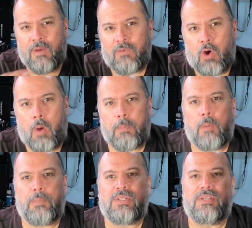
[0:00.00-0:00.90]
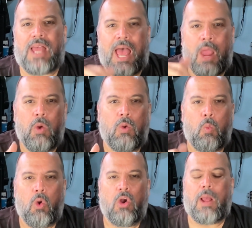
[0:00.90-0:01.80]
For our purposes, I want to
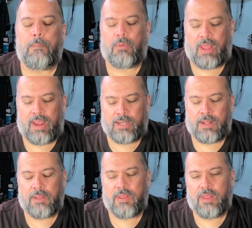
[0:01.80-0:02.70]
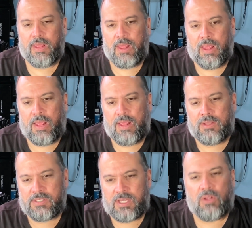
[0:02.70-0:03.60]
work on playing
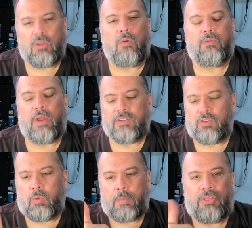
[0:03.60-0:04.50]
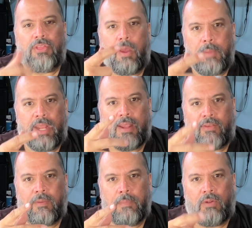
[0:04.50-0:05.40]
single note phrases with my thumb,
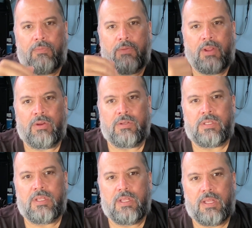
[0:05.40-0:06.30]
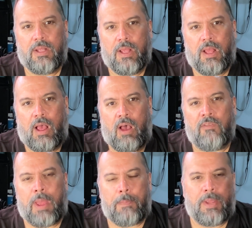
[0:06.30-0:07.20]
index, and middle fingers
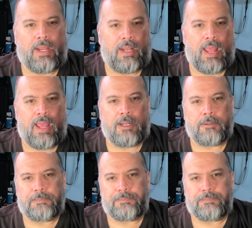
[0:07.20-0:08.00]
of my picking hand.